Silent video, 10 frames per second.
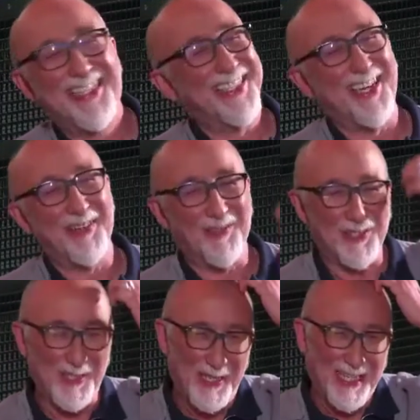No, it
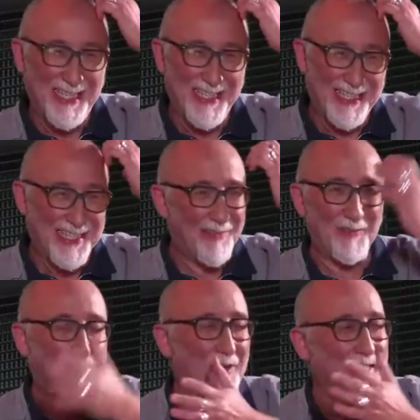wasn't. Yeah. It
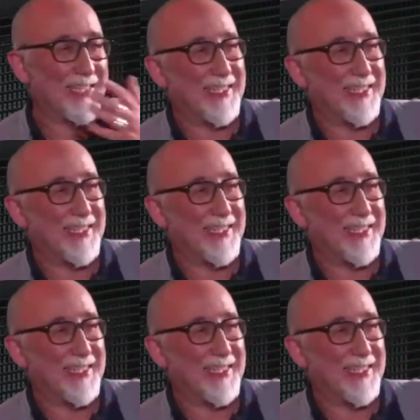was great.